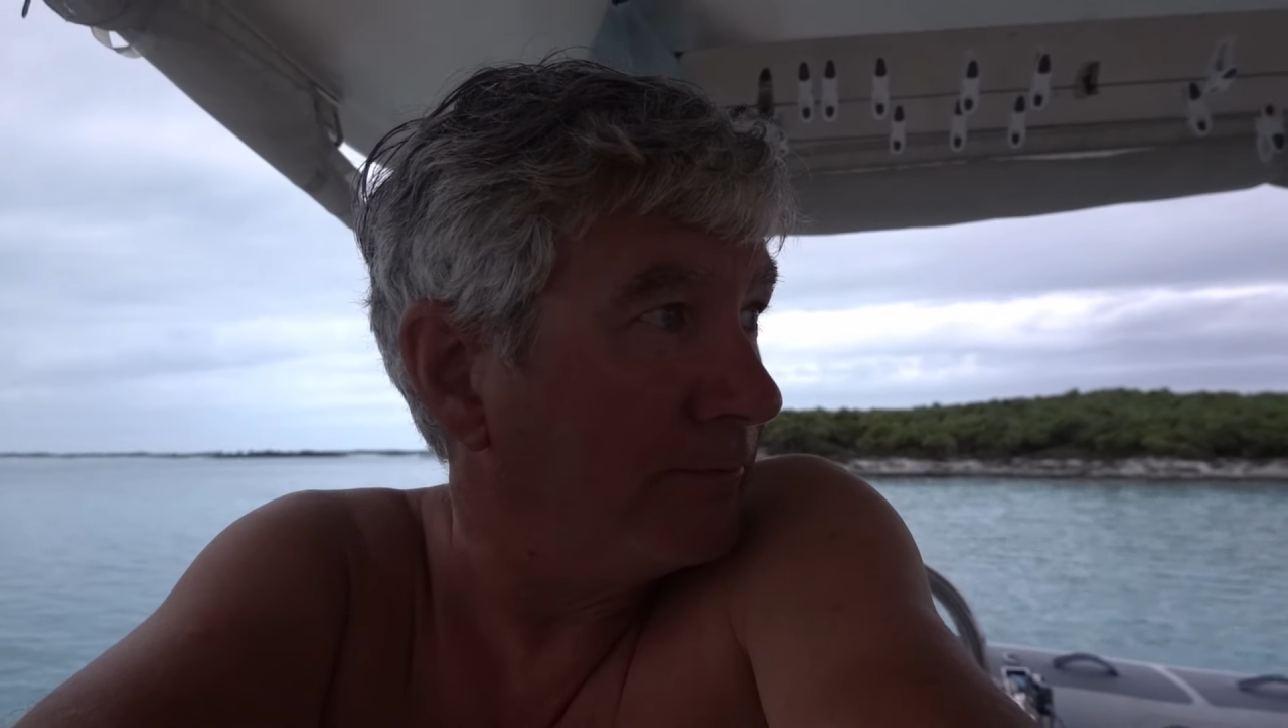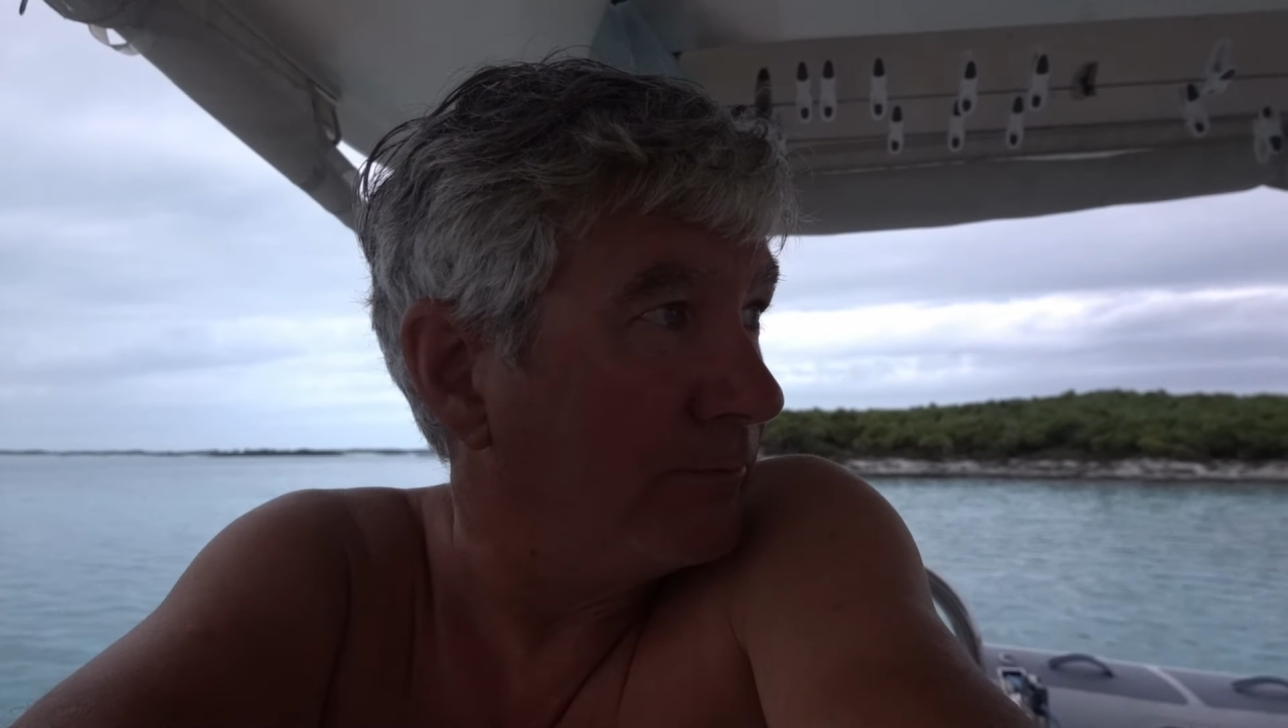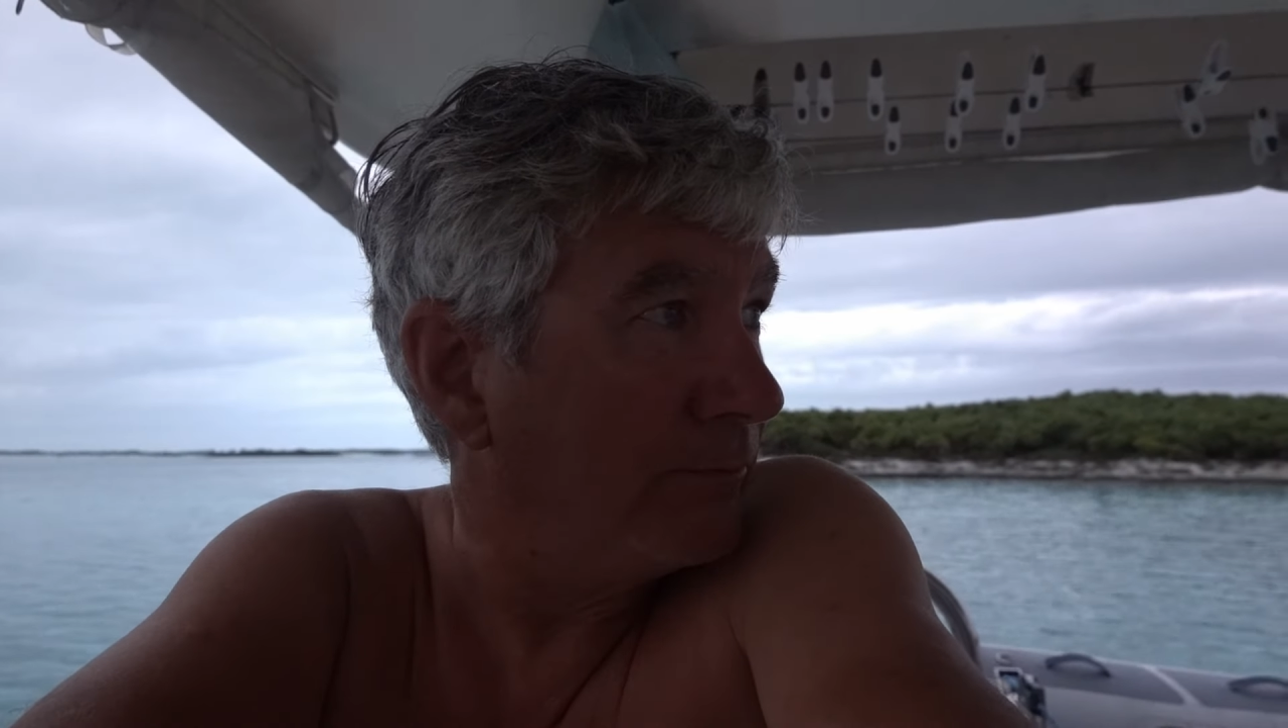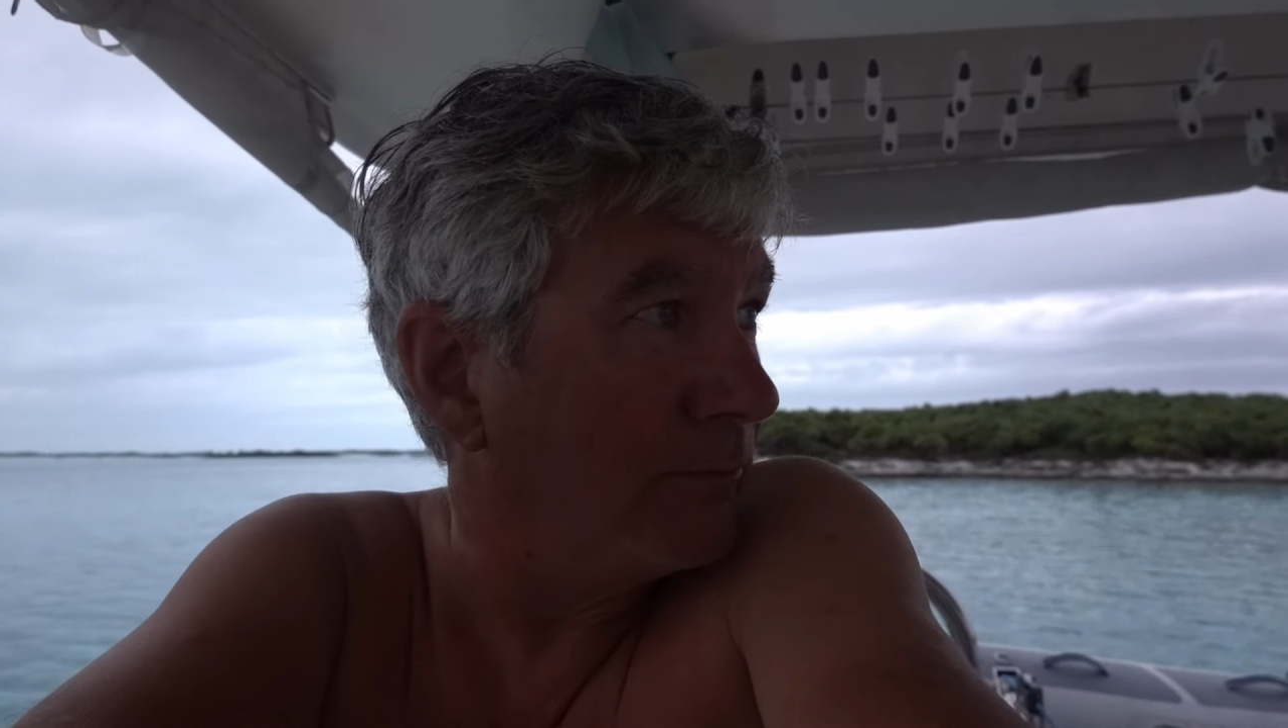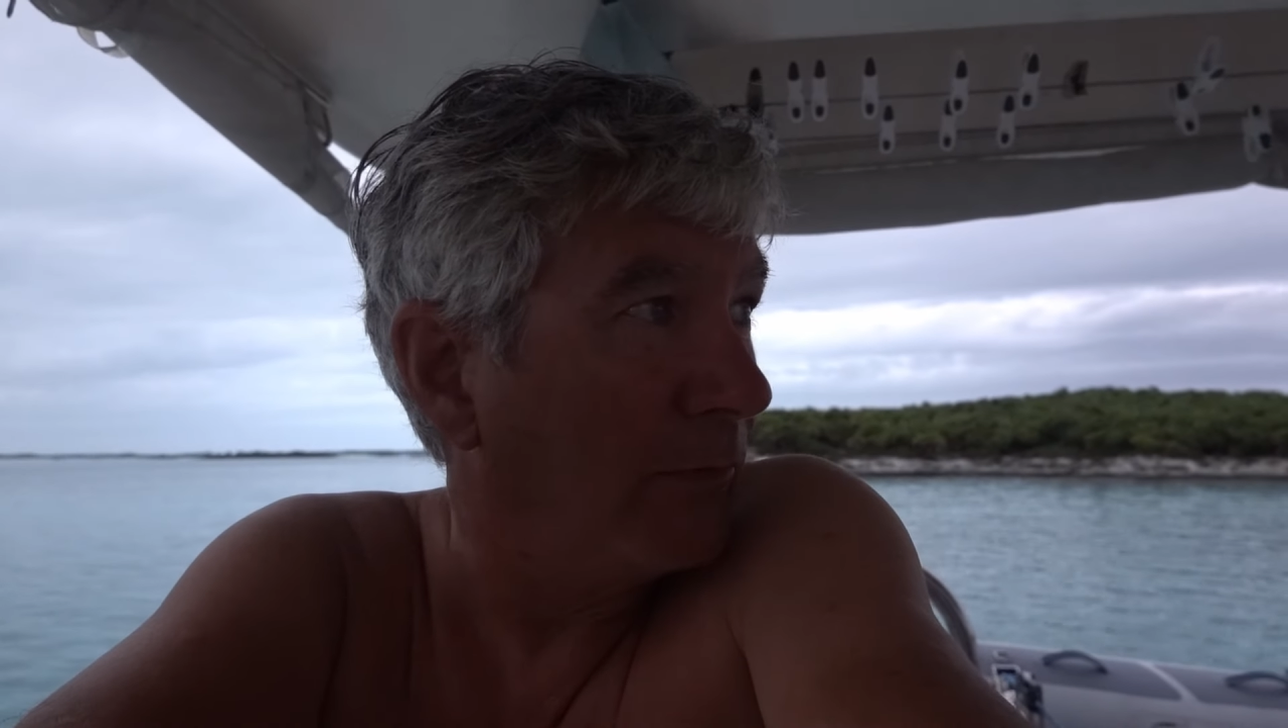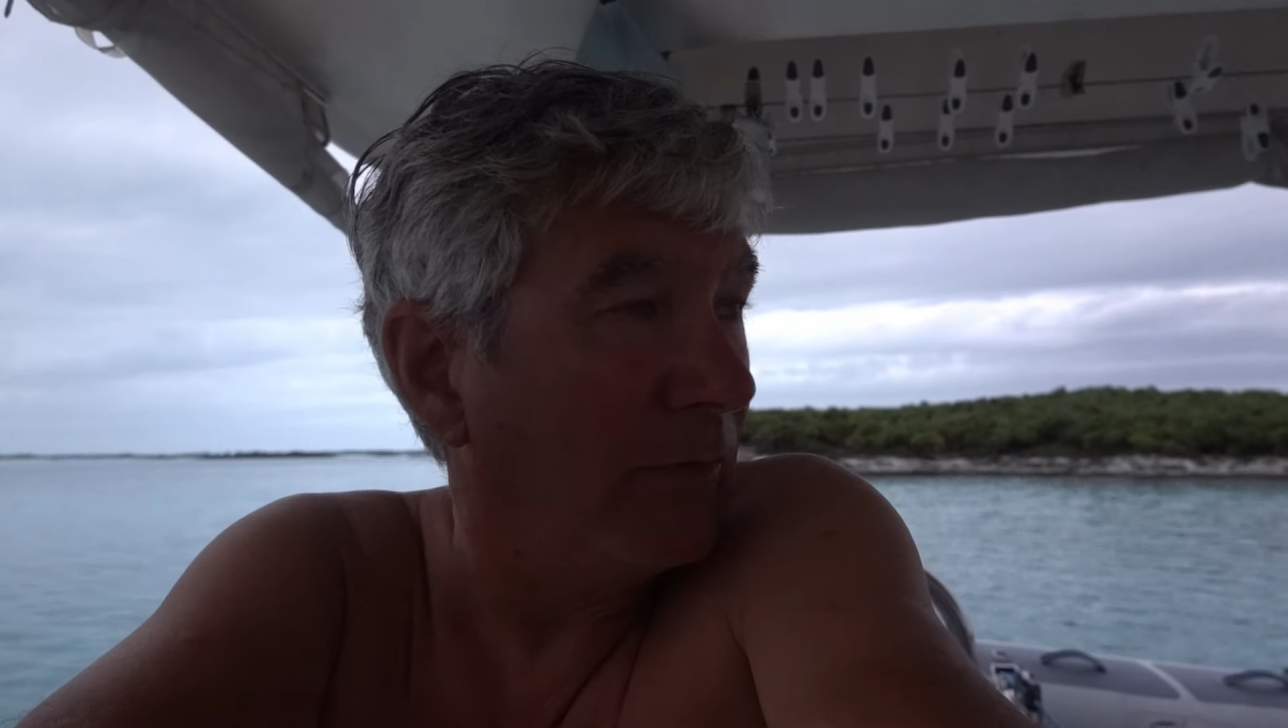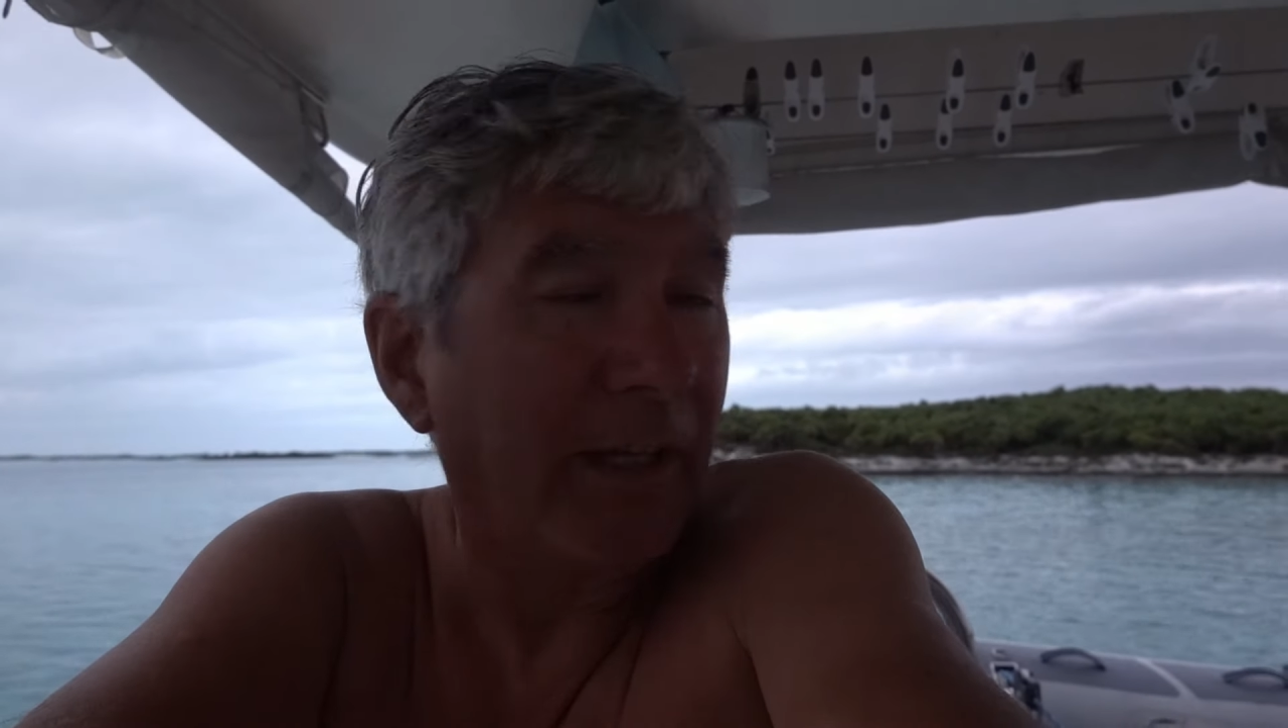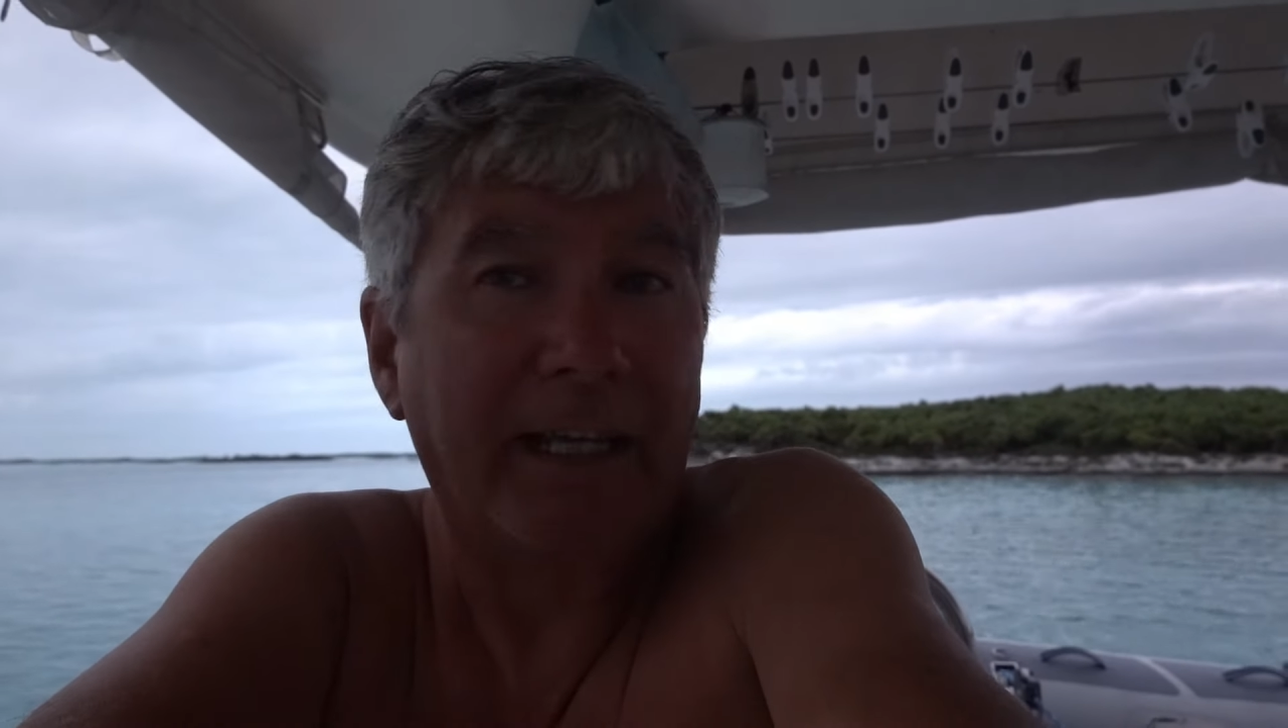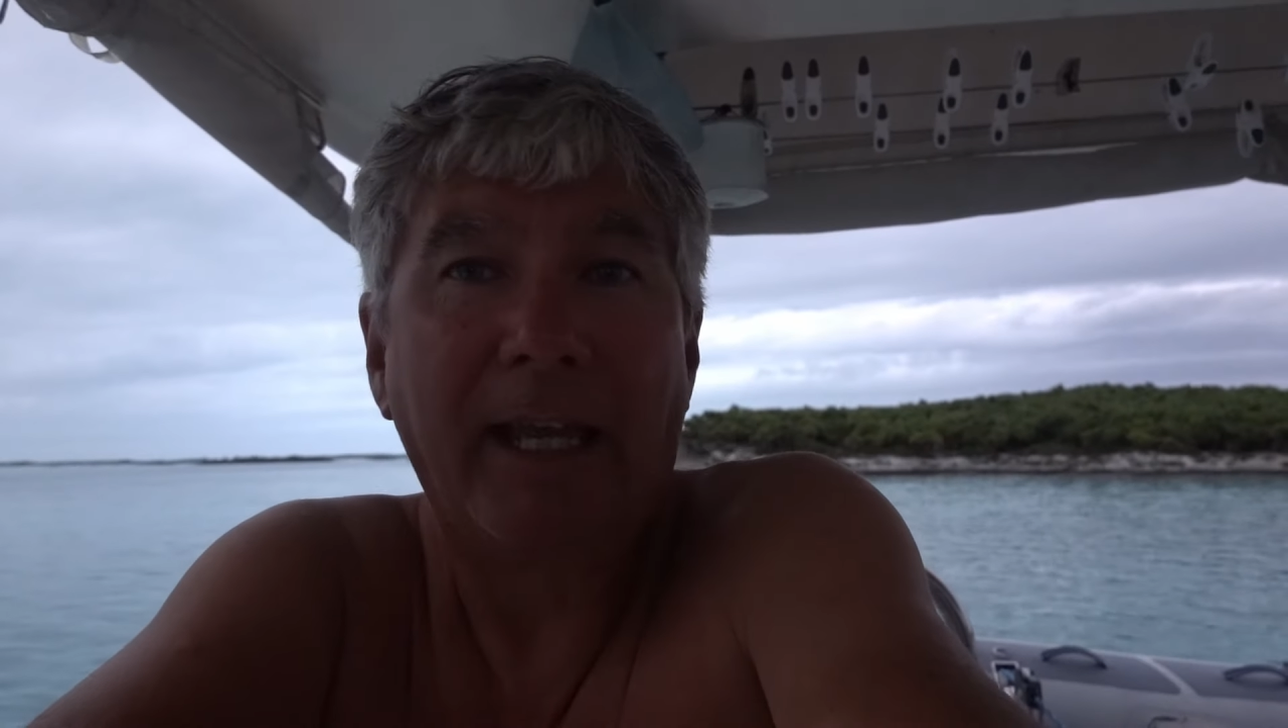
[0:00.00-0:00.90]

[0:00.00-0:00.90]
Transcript: Yes. That